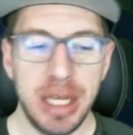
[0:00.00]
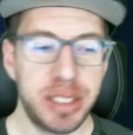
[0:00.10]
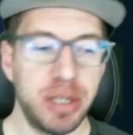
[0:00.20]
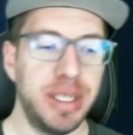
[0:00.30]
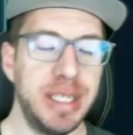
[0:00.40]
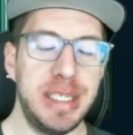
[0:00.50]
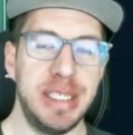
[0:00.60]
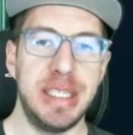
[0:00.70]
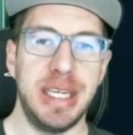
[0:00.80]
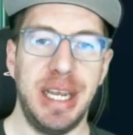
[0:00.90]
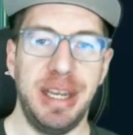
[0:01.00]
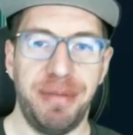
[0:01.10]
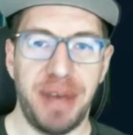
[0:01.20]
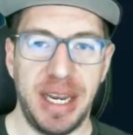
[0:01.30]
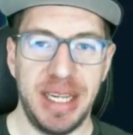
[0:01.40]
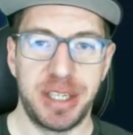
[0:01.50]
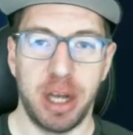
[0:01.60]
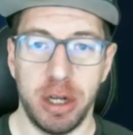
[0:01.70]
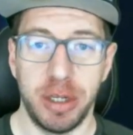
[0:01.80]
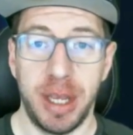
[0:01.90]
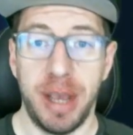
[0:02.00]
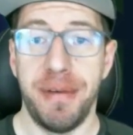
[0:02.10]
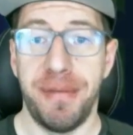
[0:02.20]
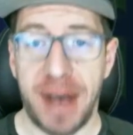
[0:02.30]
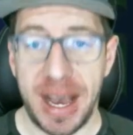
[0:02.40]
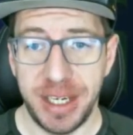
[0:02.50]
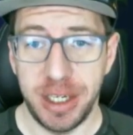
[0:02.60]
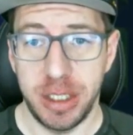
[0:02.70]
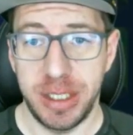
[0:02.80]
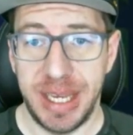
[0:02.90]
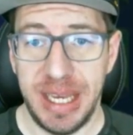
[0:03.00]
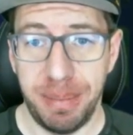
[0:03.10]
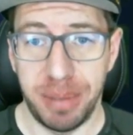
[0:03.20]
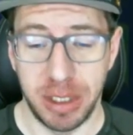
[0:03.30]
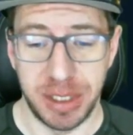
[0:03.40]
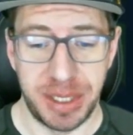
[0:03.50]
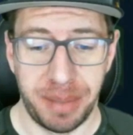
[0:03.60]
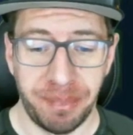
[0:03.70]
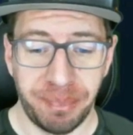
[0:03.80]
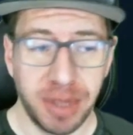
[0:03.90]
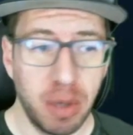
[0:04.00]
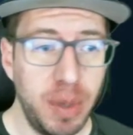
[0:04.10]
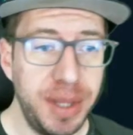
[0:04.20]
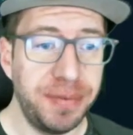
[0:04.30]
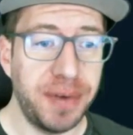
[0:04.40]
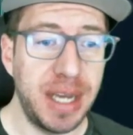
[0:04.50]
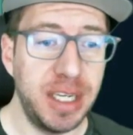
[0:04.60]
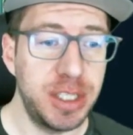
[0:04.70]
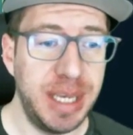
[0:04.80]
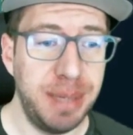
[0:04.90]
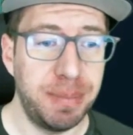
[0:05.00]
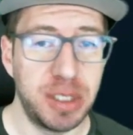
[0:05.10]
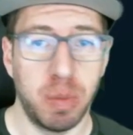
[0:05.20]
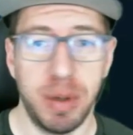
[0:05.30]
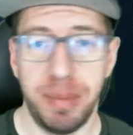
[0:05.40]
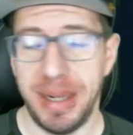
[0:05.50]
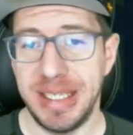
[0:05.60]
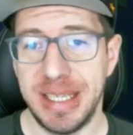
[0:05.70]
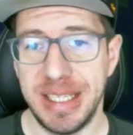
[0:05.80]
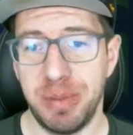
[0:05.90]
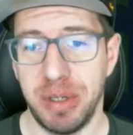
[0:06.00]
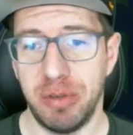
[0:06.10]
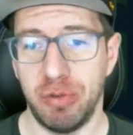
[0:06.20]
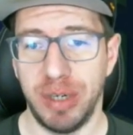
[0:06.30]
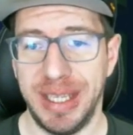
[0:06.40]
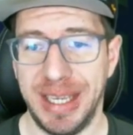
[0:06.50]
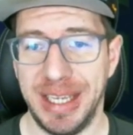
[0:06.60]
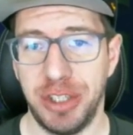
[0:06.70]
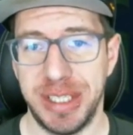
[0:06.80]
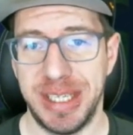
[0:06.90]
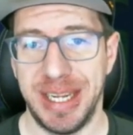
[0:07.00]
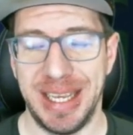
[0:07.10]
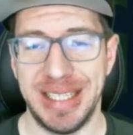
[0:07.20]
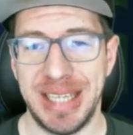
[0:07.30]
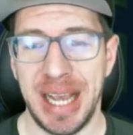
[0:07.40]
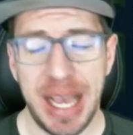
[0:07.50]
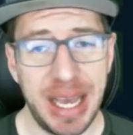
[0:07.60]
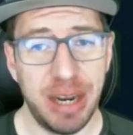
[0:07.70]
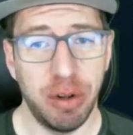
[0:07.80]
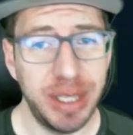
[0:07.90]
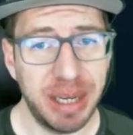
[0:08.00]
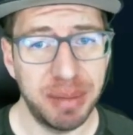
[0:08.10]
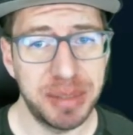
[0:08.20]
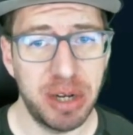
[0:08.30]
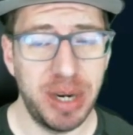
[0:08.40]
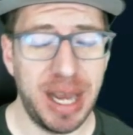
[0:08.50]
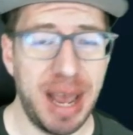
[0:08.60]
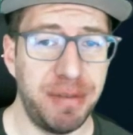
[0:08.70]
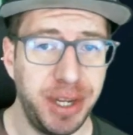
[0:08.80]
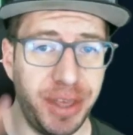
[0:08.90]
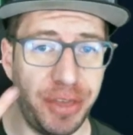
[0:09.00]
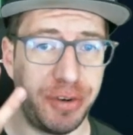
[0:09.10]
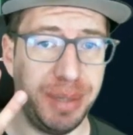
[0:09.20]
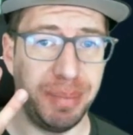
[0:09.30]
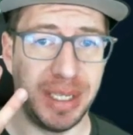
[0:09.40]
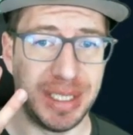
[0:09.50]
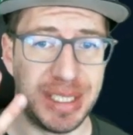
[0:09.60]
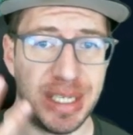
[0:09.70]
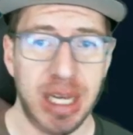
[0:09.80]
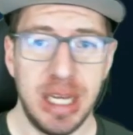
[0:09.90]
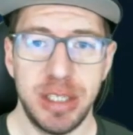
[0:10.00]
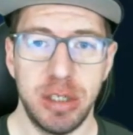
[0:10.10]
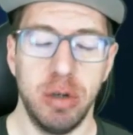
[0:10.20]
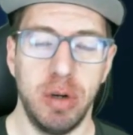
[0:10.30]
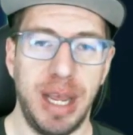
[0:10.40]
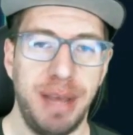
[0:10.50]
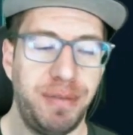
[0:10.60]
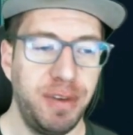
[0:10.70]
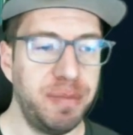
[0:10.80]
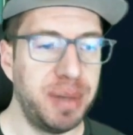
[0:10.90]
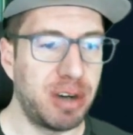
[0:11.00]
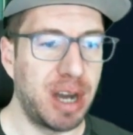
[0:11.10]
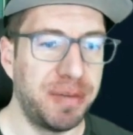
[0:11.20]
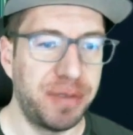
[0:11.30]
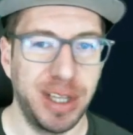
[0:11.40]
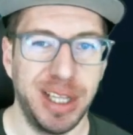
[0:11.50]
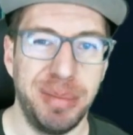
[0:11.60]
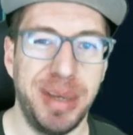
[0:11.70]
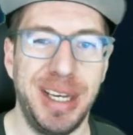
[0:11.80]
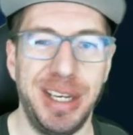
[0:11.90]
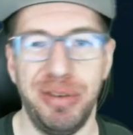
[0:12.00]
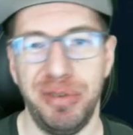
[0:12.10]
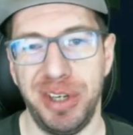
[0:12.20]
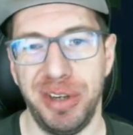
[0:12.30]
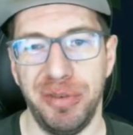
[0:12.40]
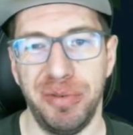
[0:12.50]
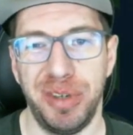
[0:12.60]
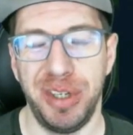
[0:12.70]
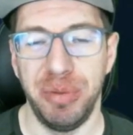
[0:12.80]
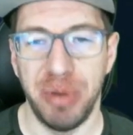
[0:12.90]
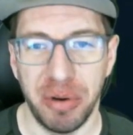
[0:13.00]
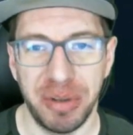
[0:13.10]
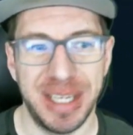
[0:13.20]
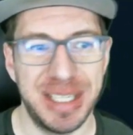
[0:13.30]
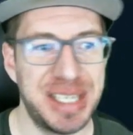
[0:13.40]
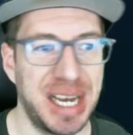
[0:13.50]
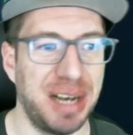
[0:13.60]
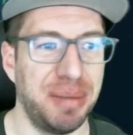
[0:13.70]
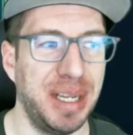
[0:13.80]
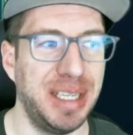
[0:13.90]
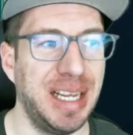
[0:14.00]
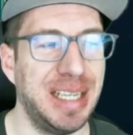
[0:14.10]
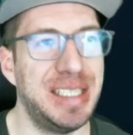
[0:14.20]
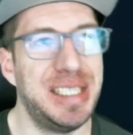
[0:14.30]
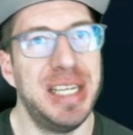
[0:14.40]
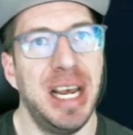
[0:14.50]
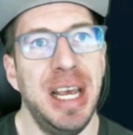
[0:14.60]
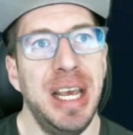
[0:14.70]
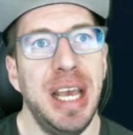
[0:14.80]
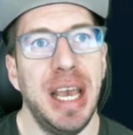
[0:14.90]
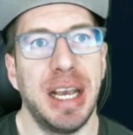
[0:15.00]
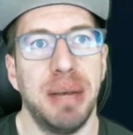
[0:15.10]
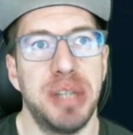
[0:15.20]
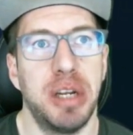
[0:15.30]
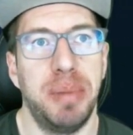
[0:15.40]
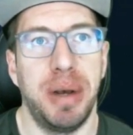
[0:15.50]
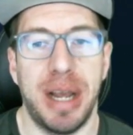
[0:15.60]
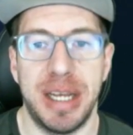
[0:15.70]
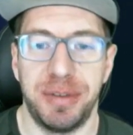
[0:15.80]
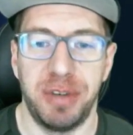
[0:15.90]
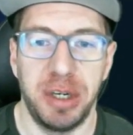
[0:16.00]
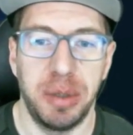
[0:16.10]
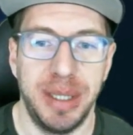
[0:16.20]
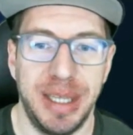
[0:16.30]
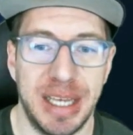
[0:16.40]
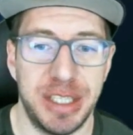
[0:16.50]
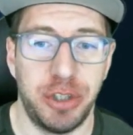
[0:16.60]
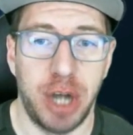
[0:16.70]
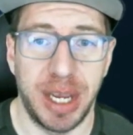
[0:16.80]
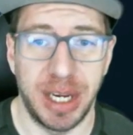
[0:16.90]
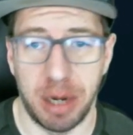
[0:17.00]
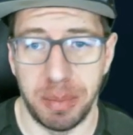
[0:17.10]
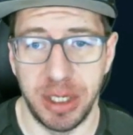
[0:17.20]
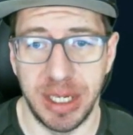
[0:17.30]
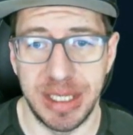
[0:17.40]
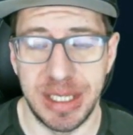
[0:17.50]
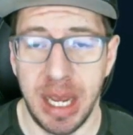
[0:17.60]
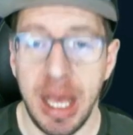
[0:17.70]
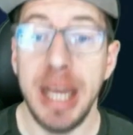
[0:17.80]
So this is an event, it's called Finders Keepers. With Finders Keepers, what makes this one really interesting is it only comes out every 3 months. So if you've been around for a little bit, you know this. It comes out about as frequently as Dragon Armor does.